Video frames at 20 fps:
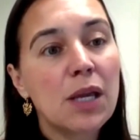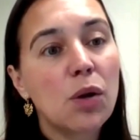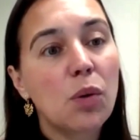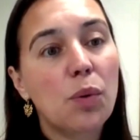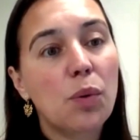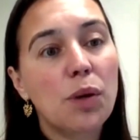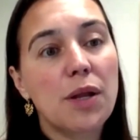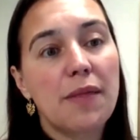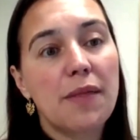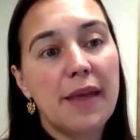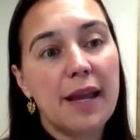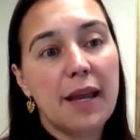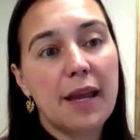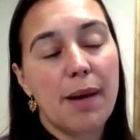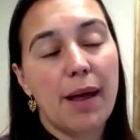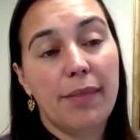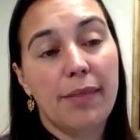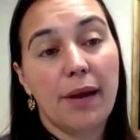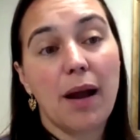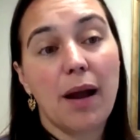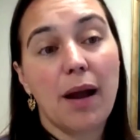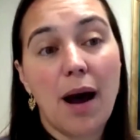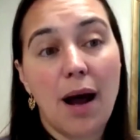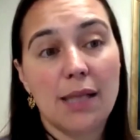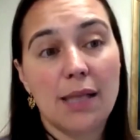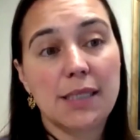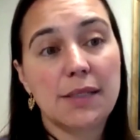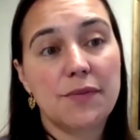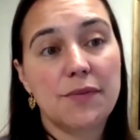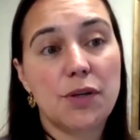when you think about the
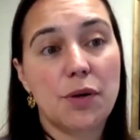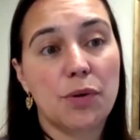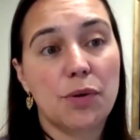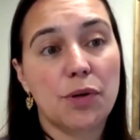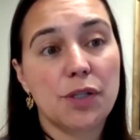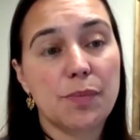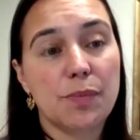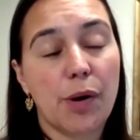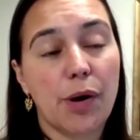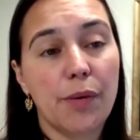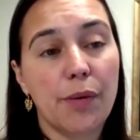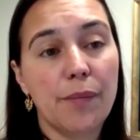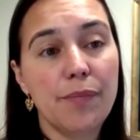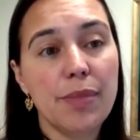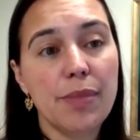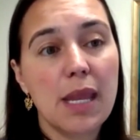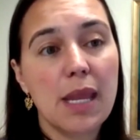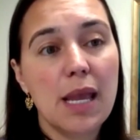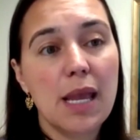cost of donor sperm.